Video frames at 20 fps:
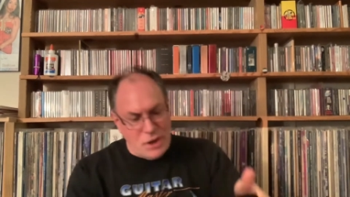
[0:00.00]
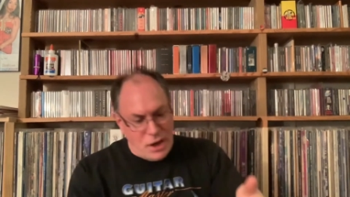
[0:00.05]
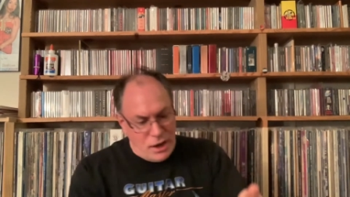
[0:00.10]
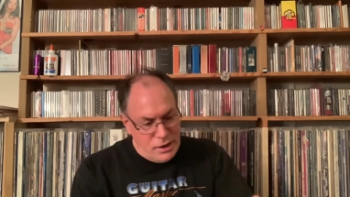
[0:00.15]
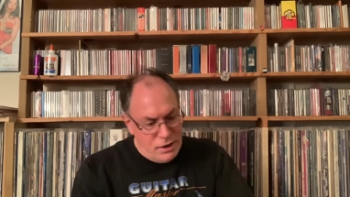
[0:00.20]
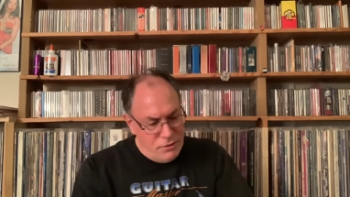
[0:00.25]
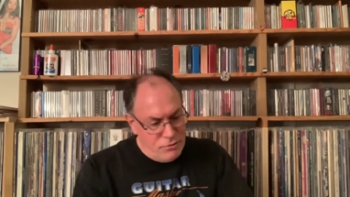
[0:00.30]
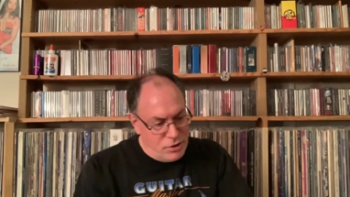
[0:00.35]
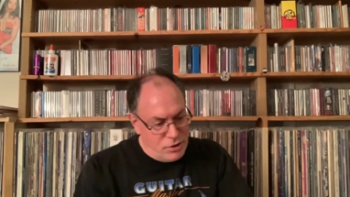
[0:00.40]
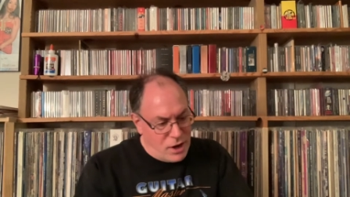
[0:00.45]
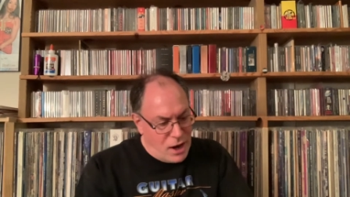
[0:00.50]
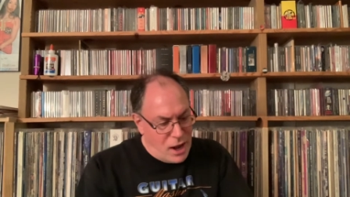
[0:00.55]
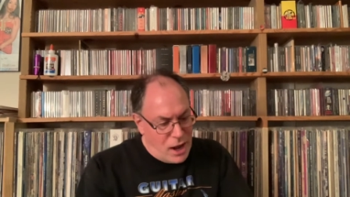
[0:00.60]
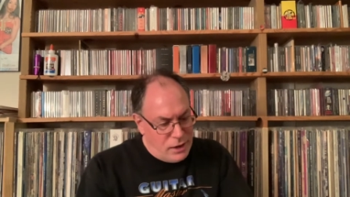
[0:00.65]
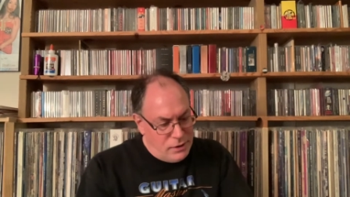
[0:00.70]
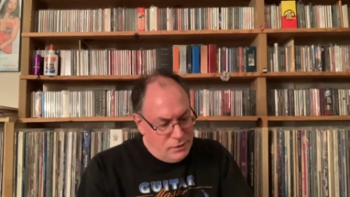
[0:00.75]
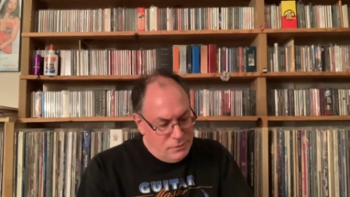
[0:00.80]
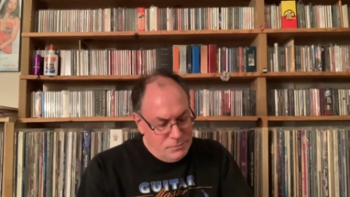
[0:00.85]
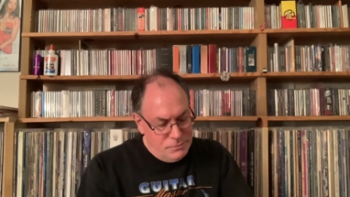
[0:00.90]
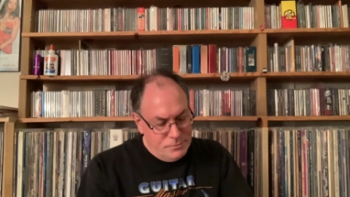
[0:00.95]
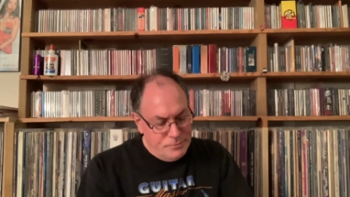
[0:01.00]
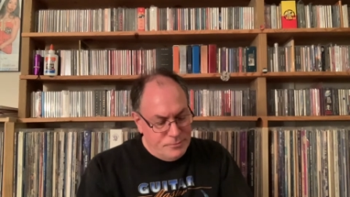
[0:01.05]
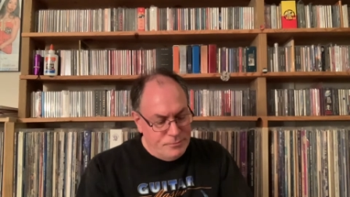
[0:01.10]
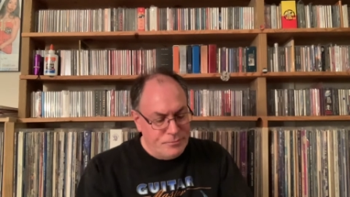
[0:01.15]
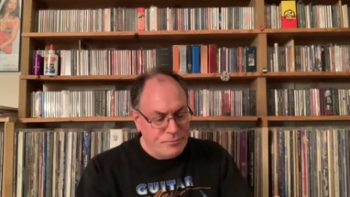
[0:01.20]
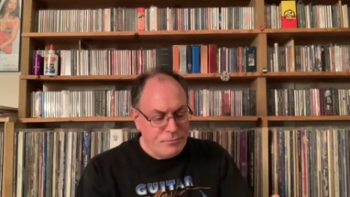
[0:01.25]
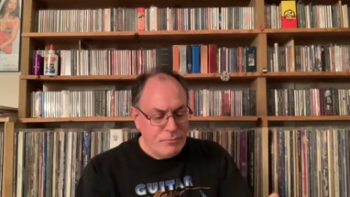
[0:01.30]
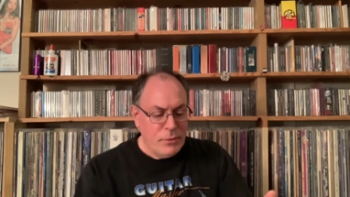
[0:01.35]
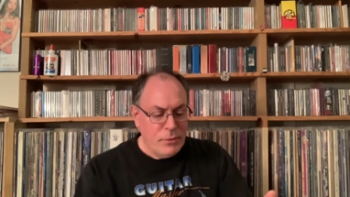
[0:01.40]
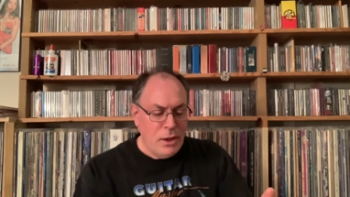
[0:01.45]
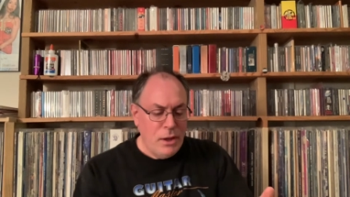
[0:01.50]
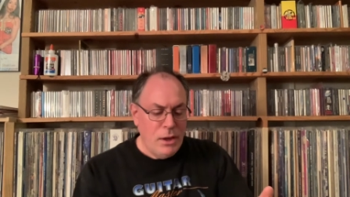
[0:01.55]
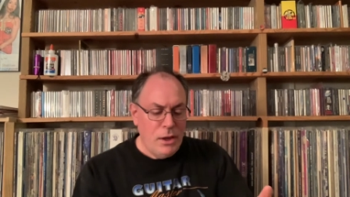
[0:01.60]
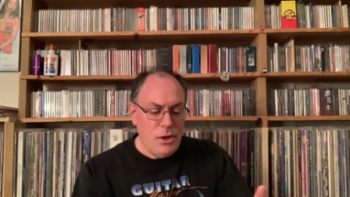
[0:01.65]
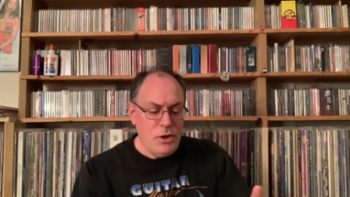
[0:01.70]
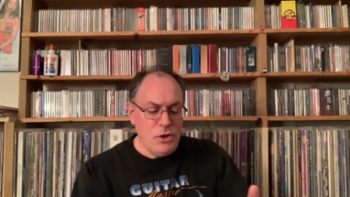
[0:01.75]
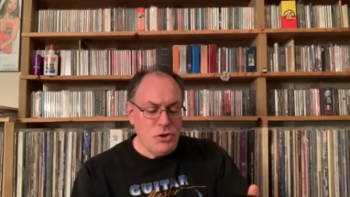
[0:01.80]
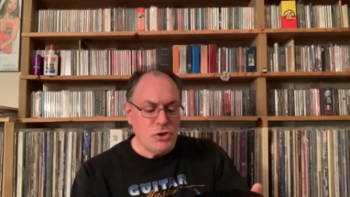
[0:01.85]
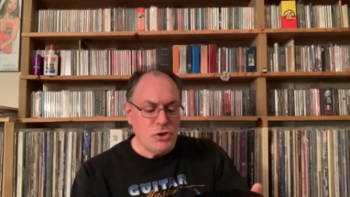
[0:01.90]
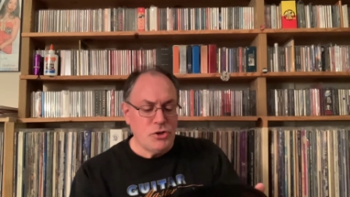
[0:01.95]
I ever got. It
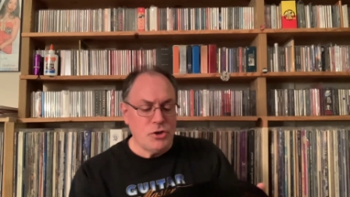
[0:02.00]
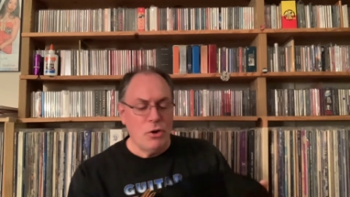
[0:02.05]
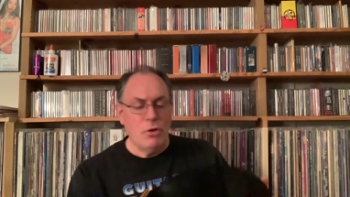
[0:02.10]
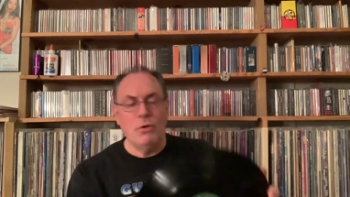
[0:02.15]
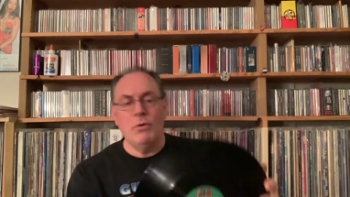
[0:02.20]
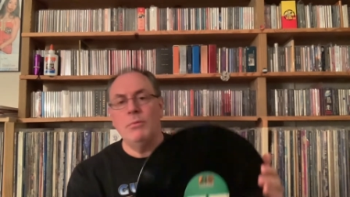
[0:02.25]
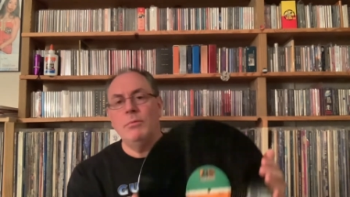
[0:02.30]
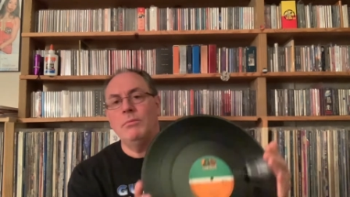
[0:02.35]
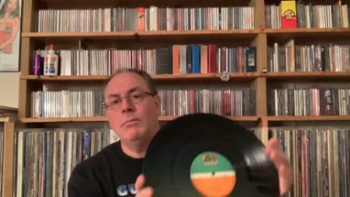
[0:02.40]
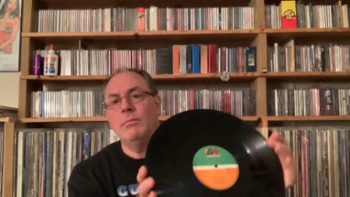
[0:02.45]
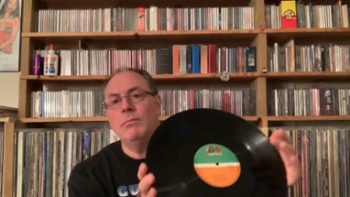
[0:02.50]
is so